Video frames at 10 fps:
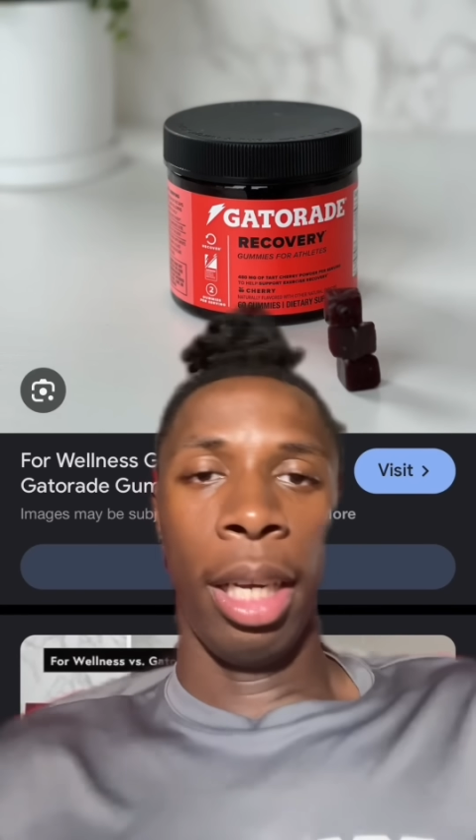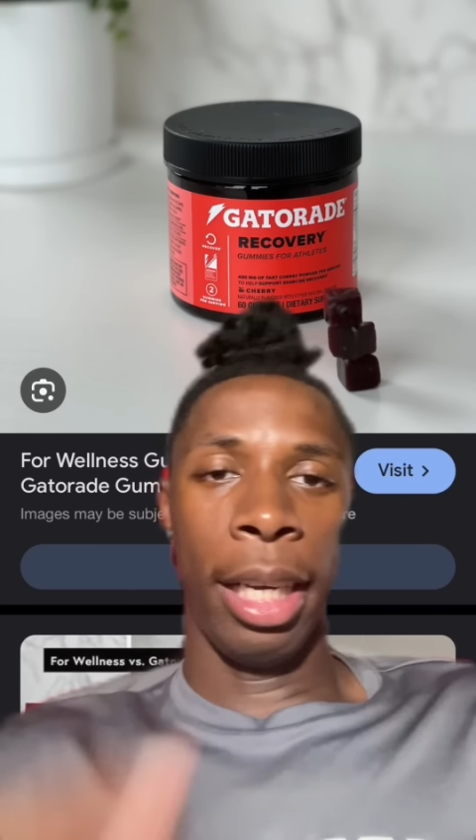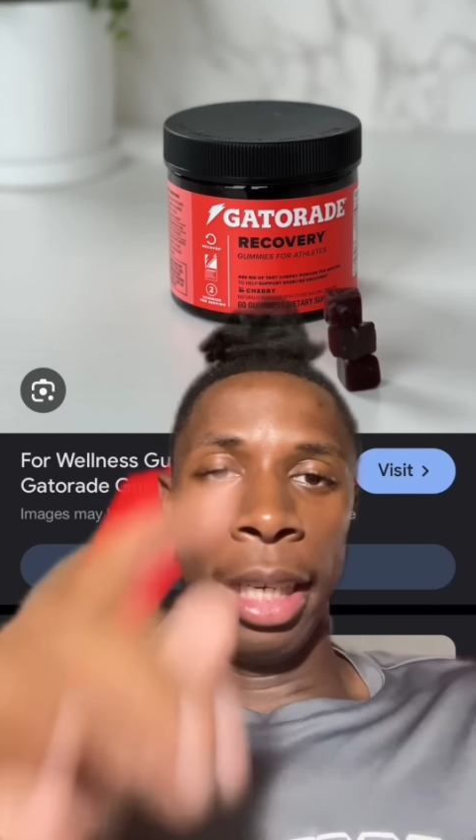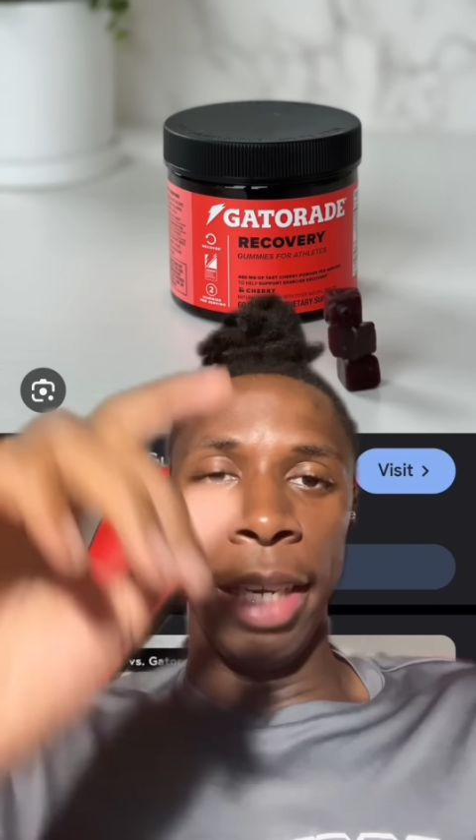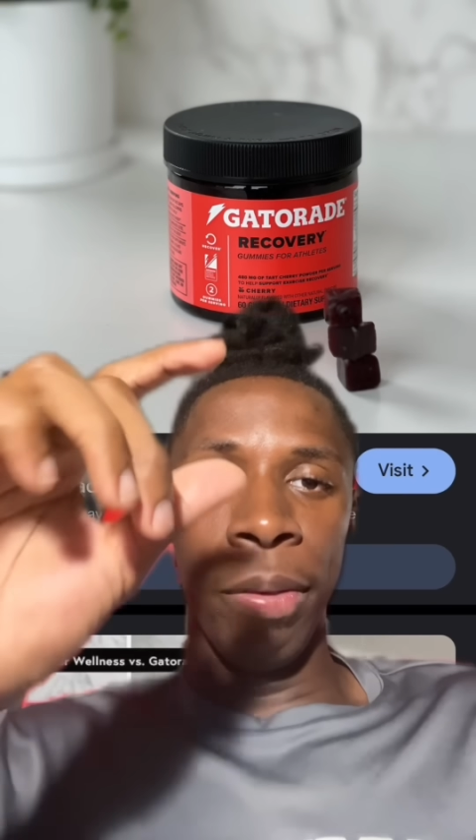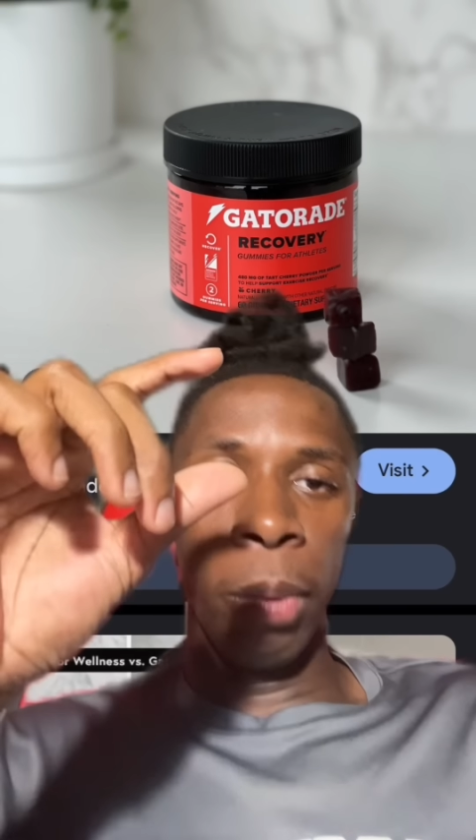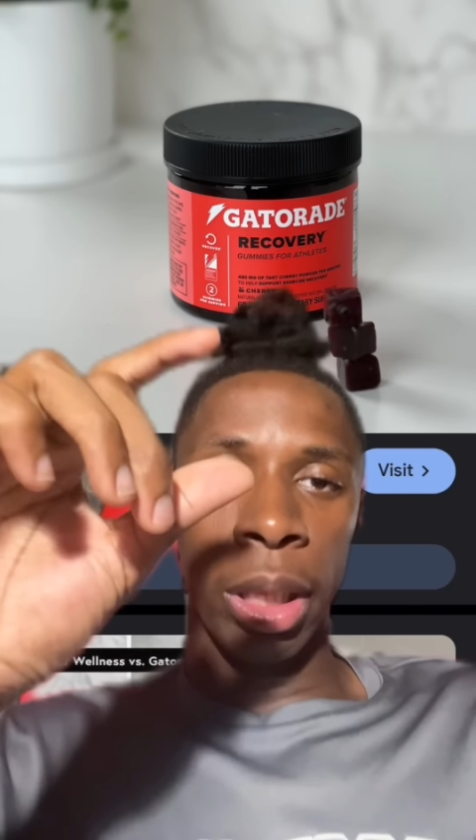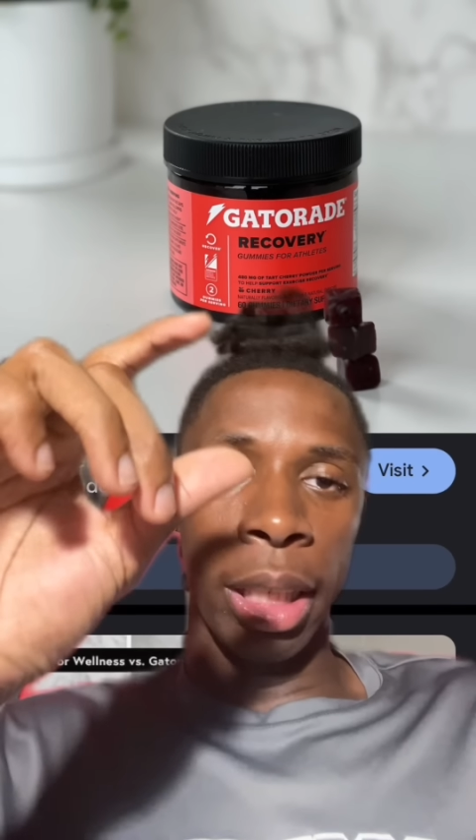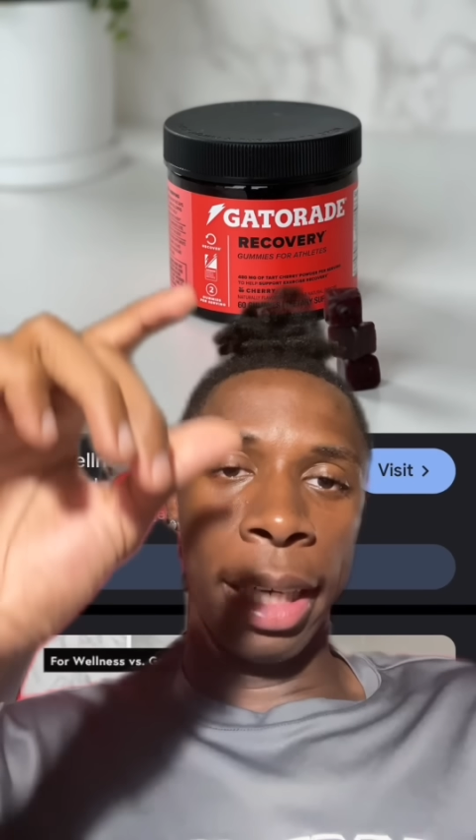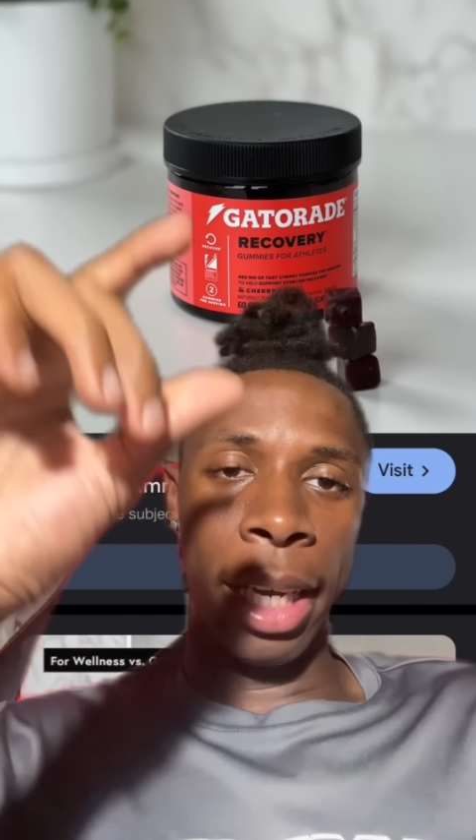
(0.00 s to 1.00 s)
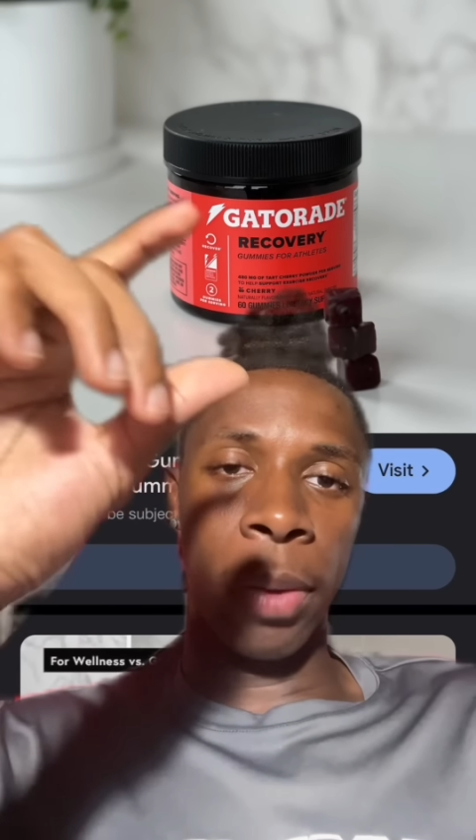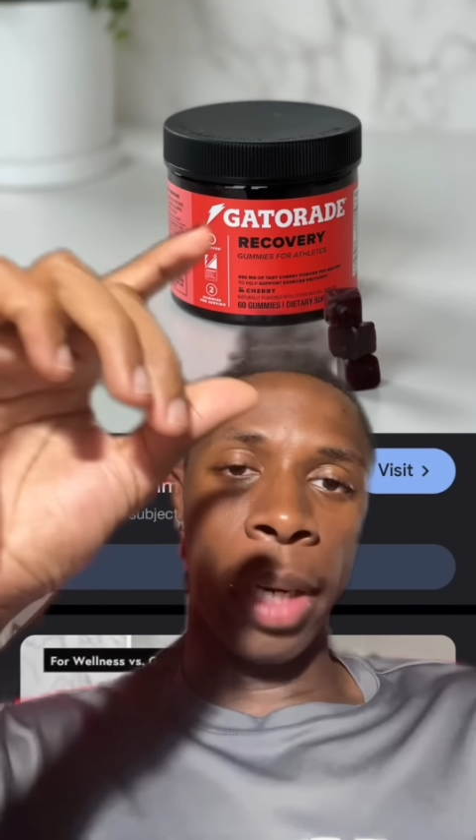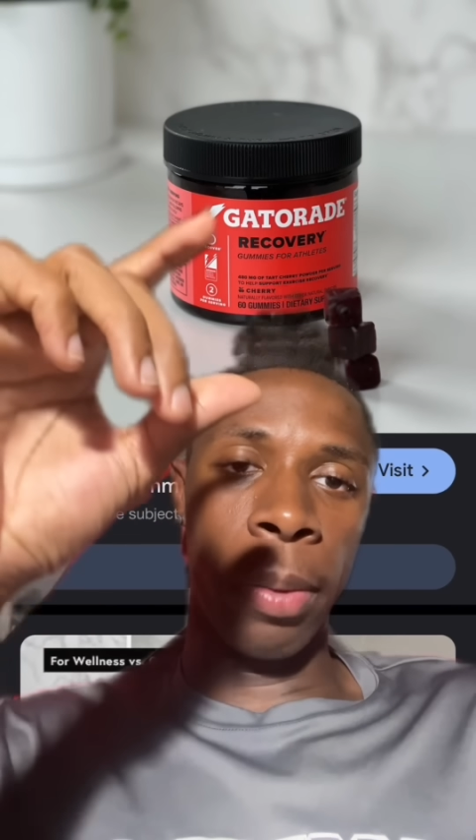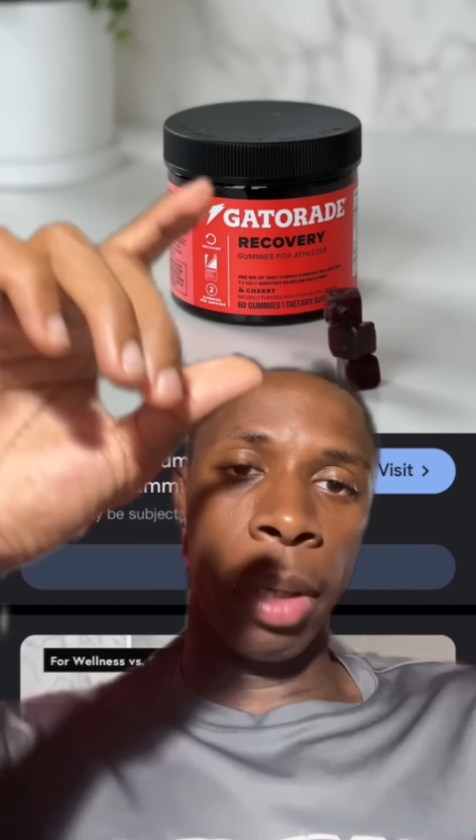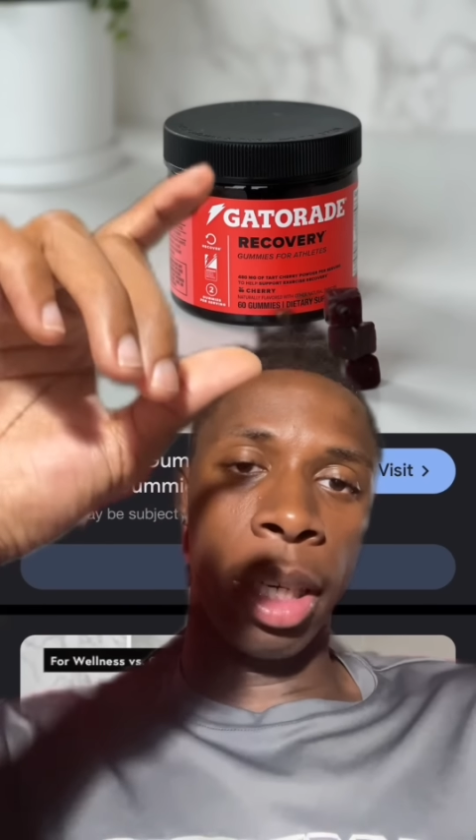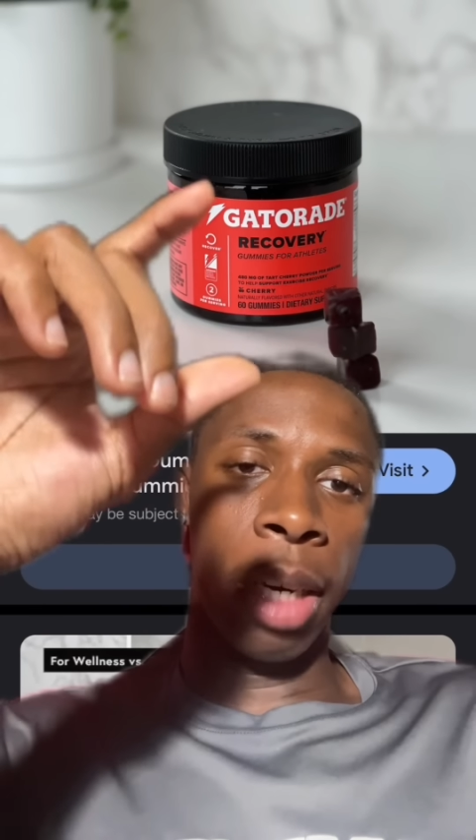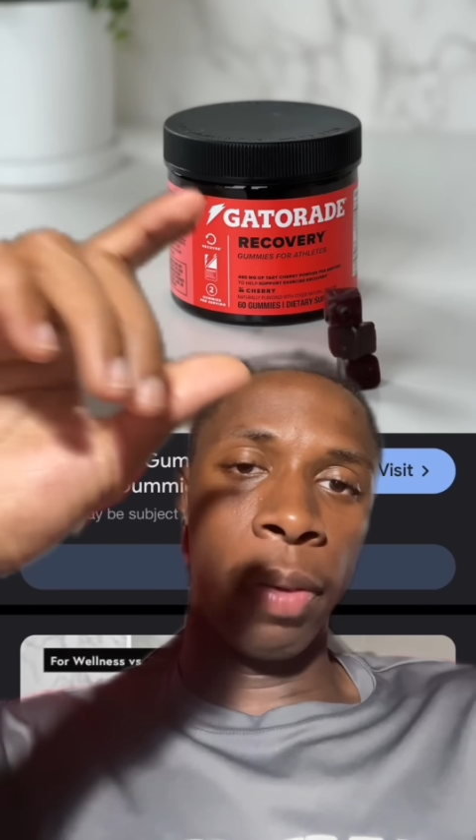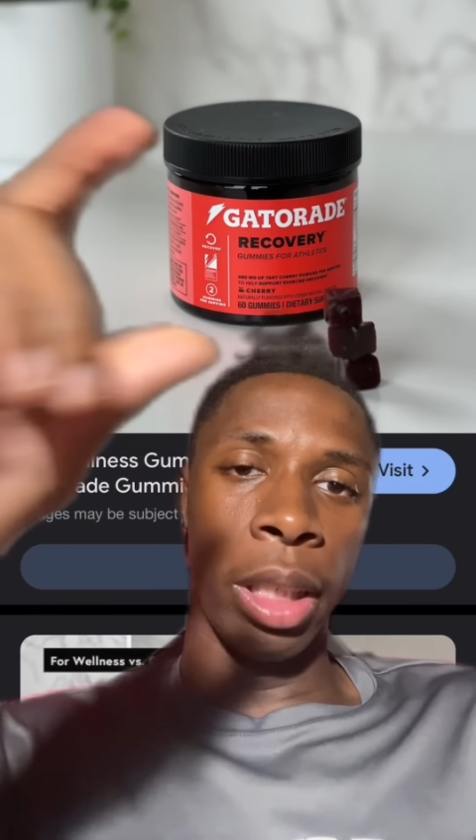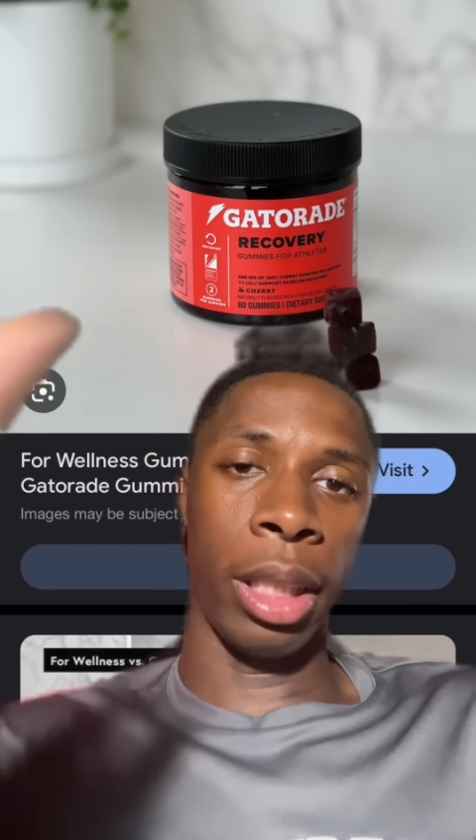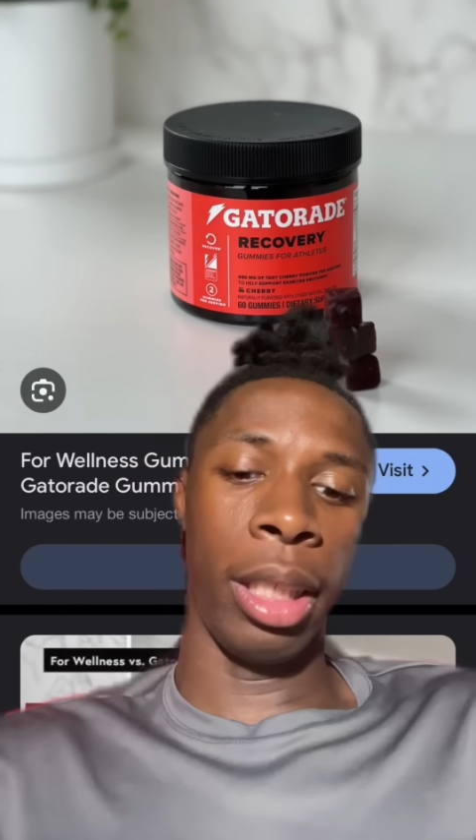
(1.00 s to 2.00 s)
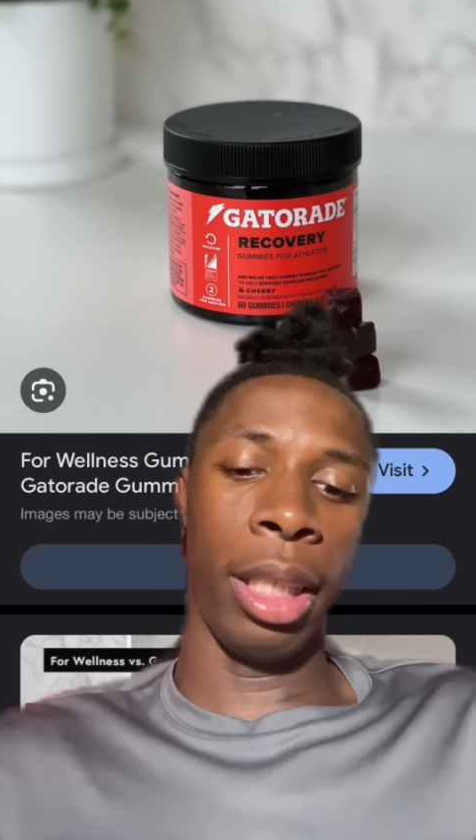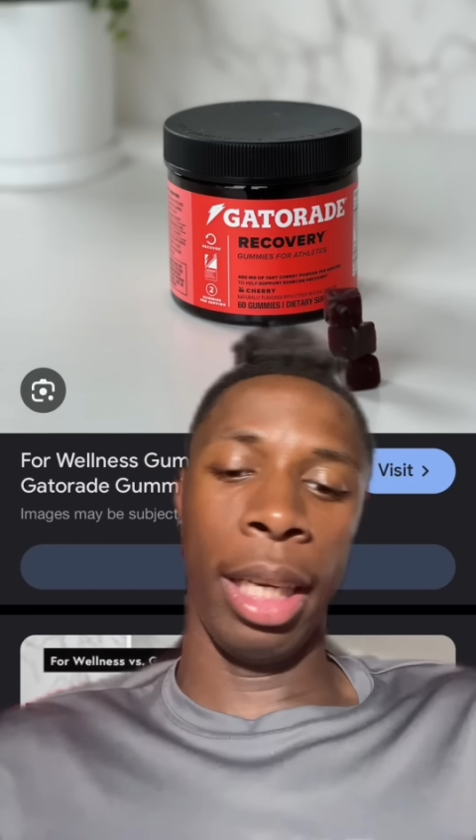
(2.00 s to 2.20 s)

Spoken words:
And even with the Gatorade recovery thing,